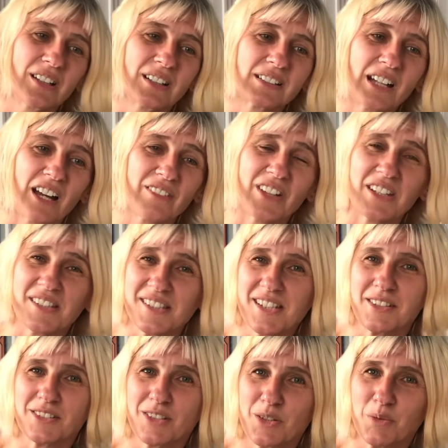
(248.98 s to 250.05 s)
Voluntary
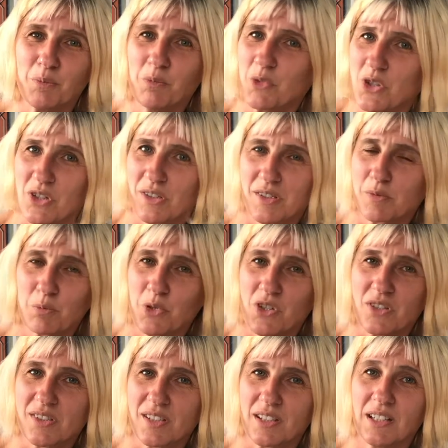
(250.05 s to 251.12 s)
Centrum, which
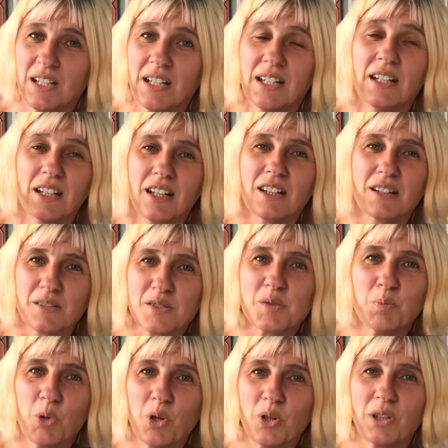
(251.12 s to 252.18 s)
is a
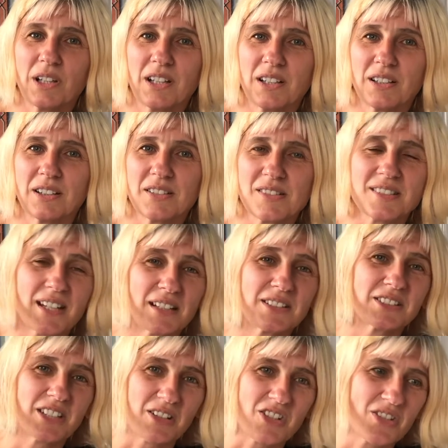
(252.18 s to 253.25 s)
small scale
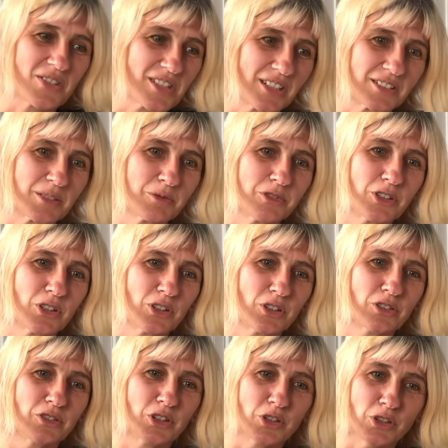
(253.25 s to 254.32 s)
detention center
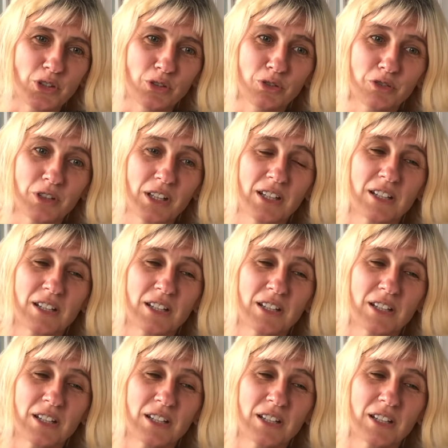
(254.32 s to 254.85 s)
for youth.